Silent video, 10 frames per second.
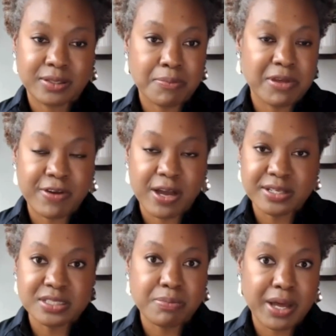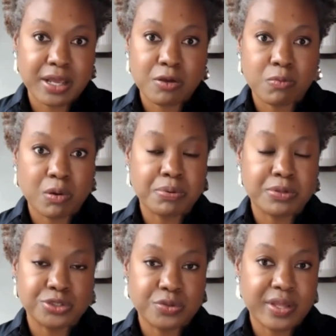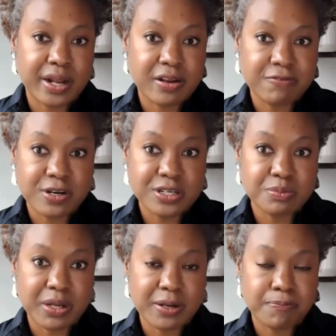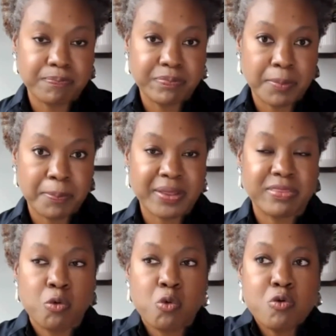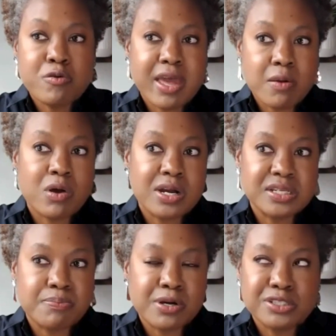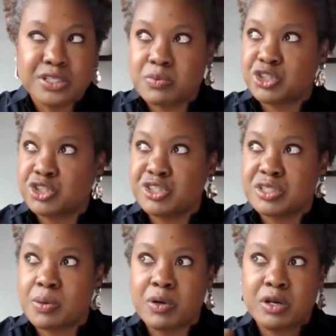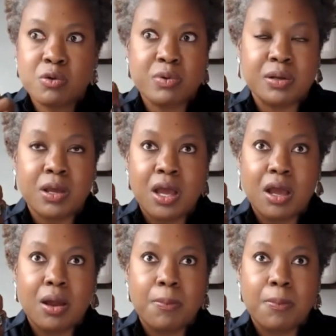Let me find somebody who will pursue that infringement. But who they were as a person was just someone who would